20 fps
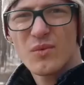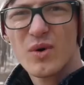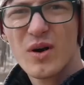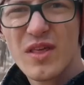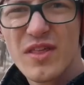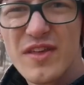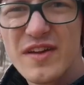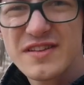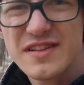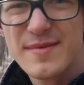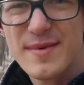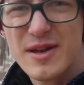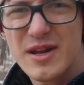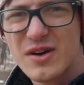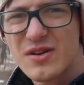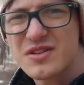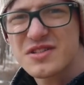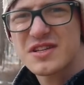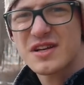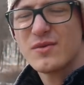One of the things I've been
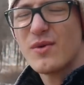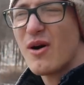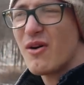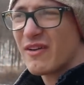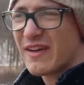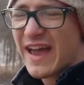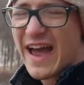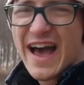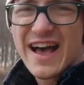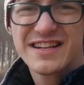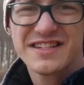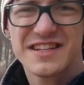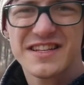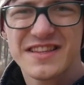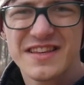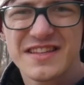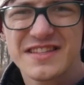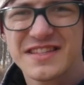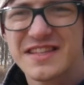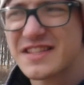noticing while casting
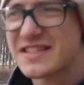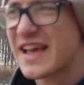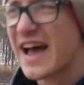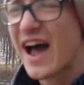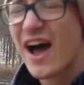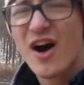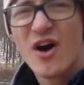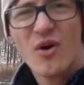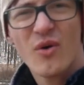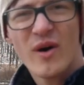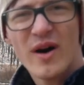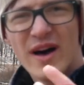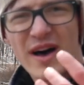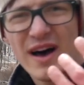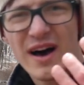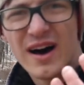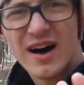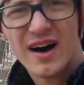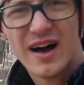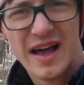this is how
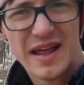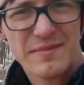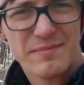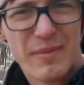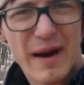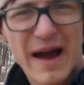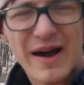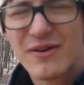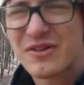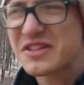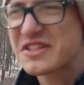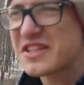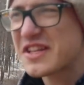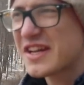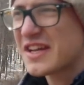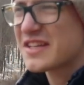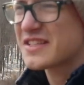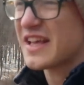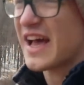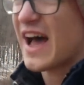unbalanced it
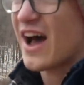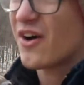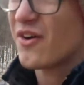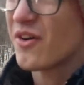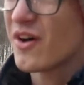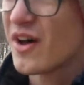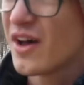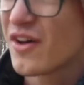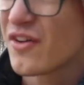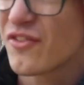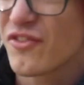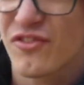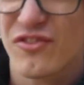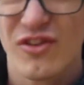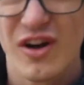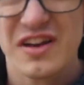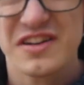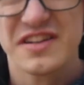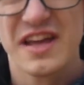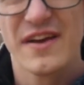is, how
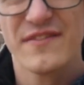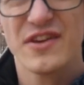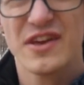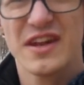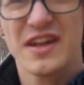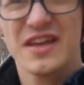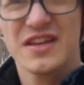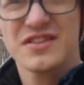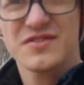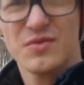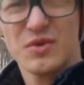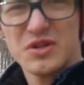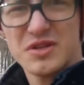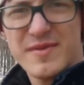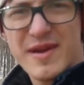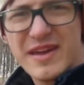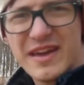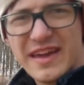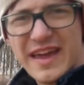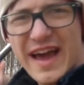front heavy it is. When you
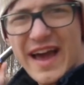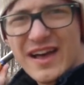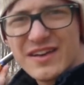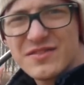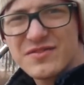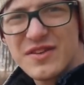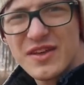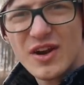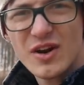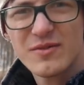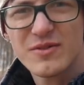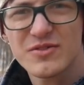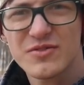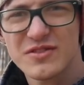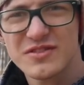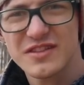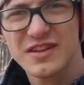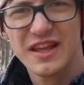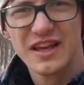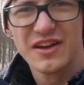make a cast with it, it almost
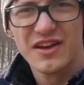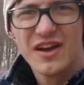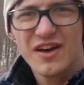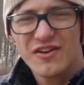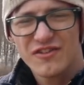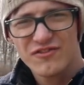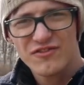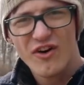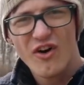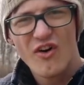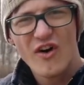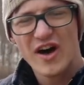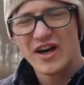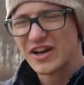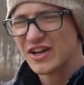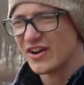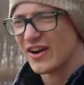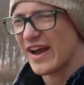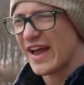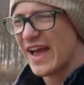wants to like fall out
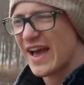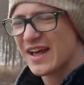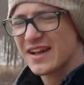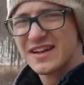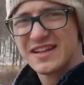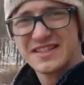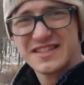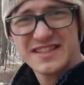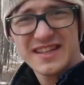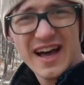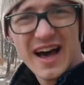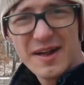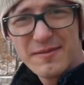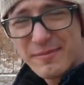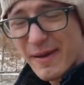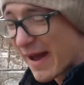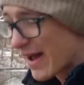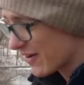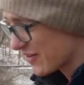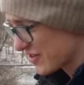of your hand. It's not
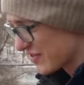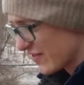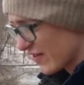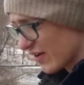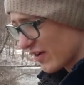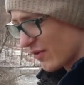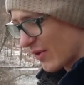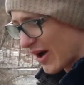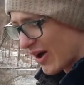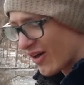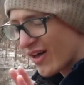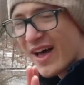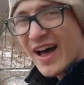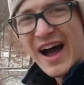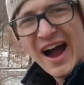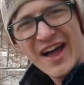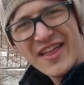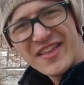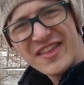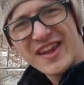balanced very well.
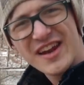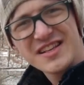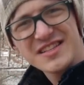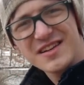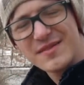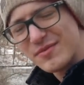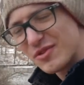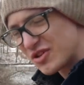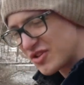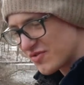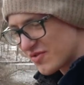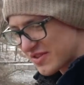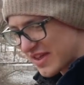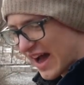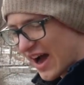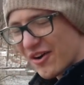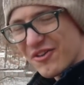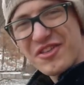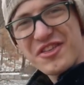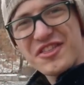I think it has something to do with
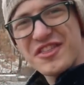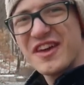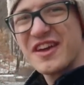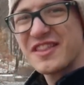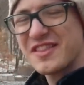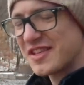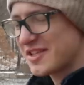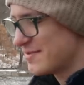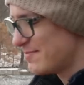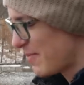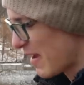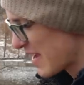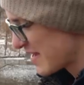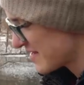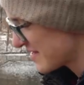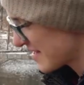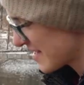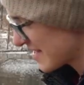how thick this base